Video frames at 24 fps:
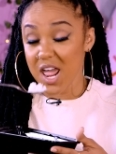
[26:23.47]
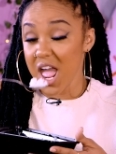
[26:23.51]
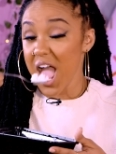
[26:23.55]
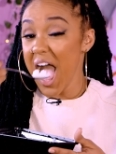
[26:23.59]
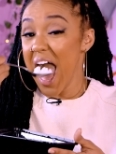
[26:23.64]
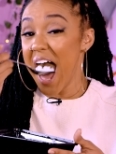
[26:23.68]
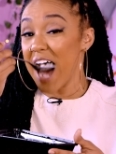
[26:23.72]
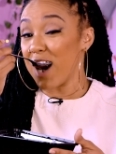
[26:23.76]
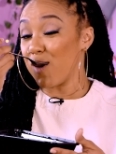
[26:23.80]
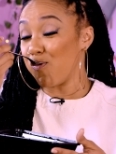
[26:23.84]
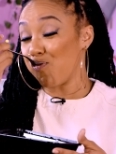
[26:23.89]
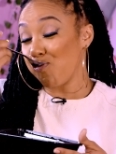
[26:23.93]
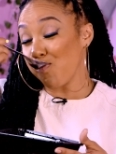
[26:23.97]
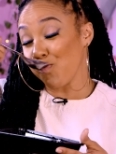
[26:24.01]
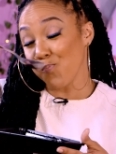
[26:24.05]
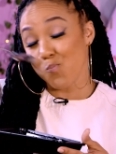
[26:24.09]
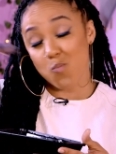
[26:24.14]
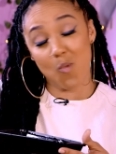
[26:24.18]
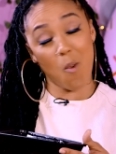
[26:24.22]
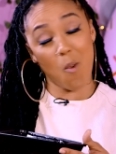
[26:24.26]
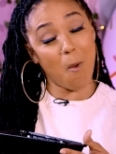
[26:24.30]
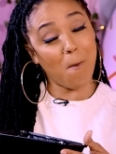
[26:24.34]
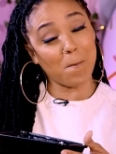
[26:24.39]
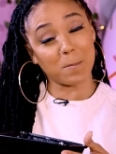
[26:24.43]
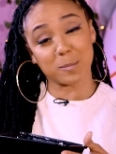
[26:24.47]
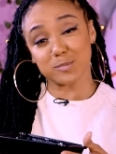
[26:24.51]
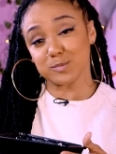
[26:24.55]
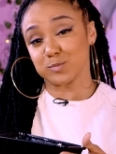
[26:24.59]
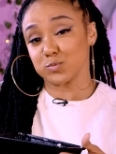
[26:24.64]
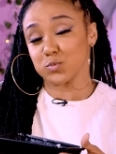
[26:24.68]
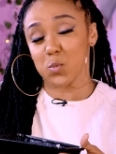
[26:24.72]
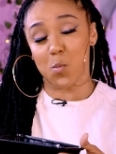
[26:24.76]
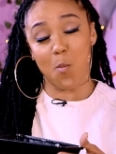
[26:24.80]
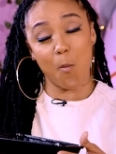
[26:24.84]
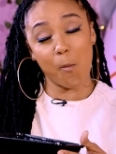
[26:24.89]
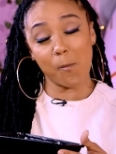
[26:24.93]
it,
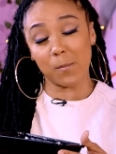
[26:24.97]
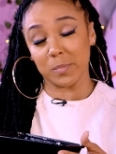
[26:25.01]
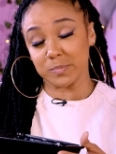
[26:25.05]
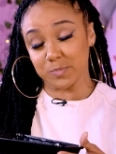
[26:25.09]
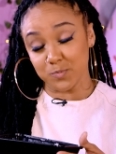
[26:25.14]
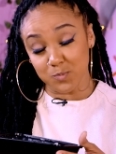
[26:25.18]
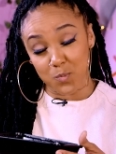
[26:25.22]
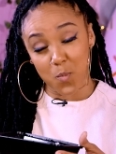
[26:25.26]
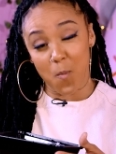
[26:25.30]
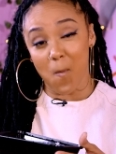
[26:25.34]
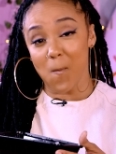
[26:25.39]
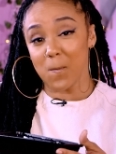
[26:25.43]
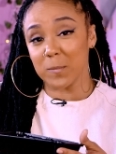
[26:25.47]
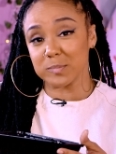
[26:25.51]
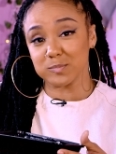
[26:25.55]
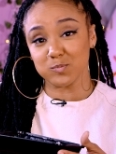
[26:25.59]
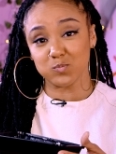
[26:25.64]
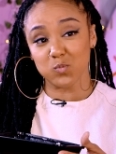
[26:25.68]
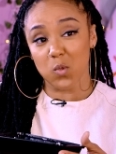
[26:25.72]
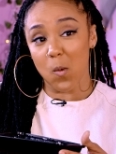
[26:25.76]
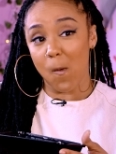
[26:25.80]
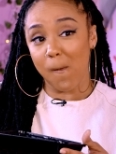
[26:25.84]
mm -hmm,